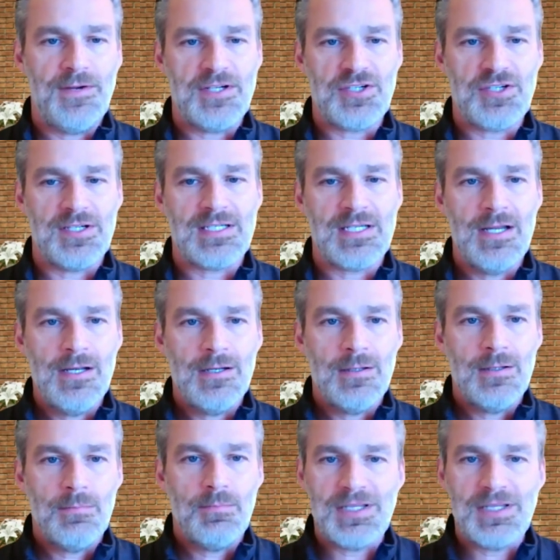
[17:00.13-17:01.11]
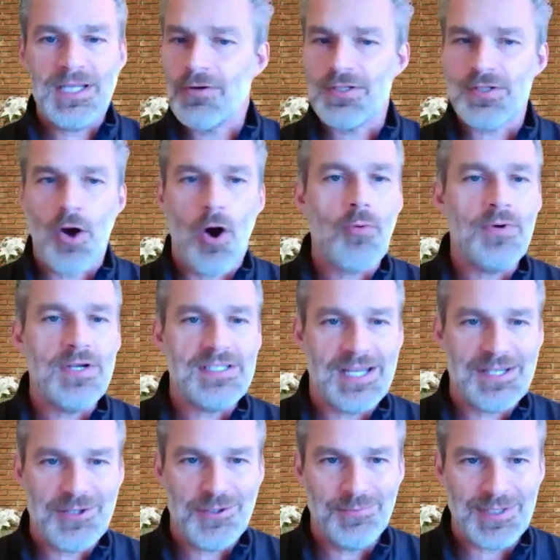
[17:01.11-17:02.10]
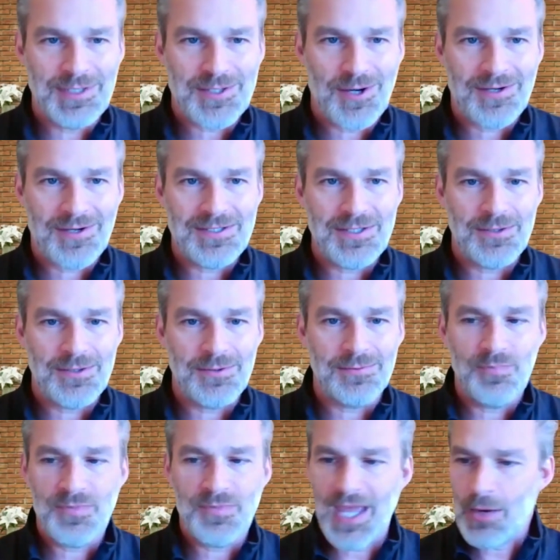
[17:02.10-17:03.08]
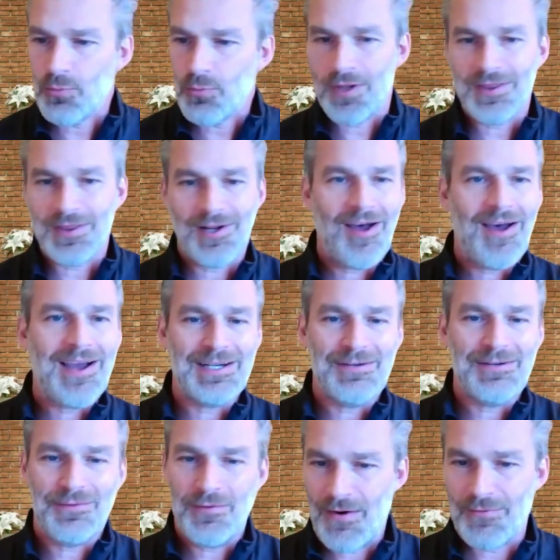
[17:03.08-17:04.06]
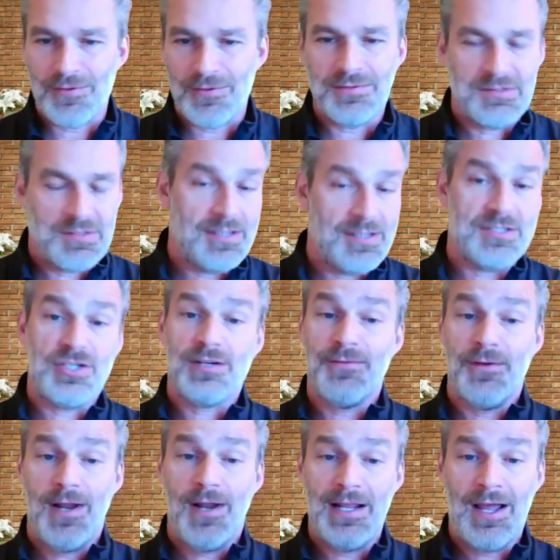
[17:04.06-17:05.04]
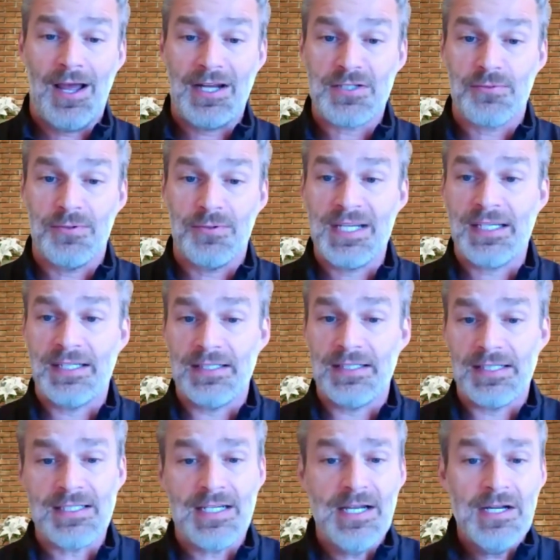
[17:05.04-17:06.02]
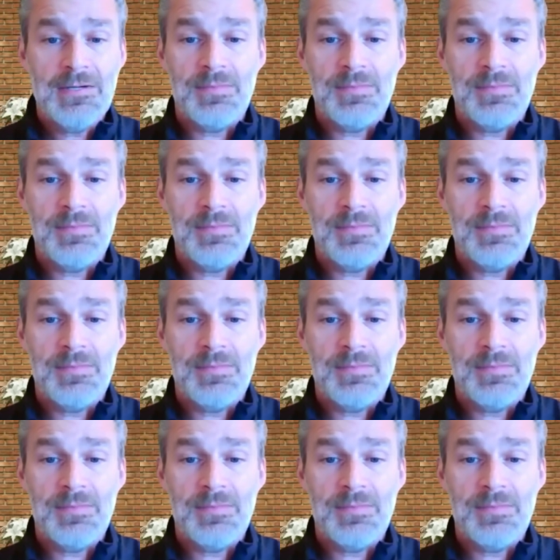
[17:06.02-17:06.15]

efficient. But there is always a human talking to you. They run the line. Remember, a Chick-fil-A line is ridiculous.